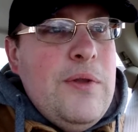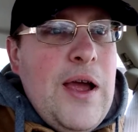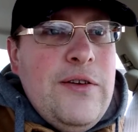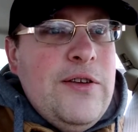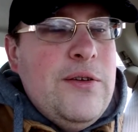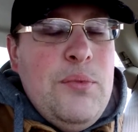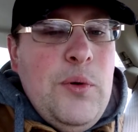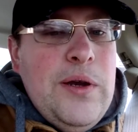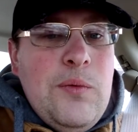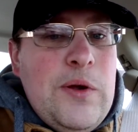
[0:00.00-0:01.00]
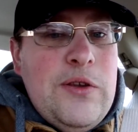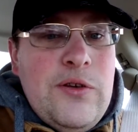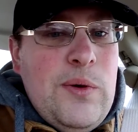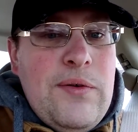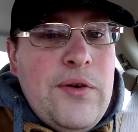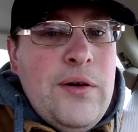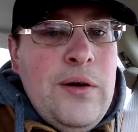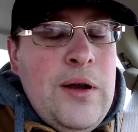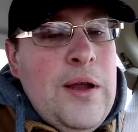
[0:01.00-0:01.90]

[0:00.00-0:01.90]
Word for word: not disappointing whatsoever.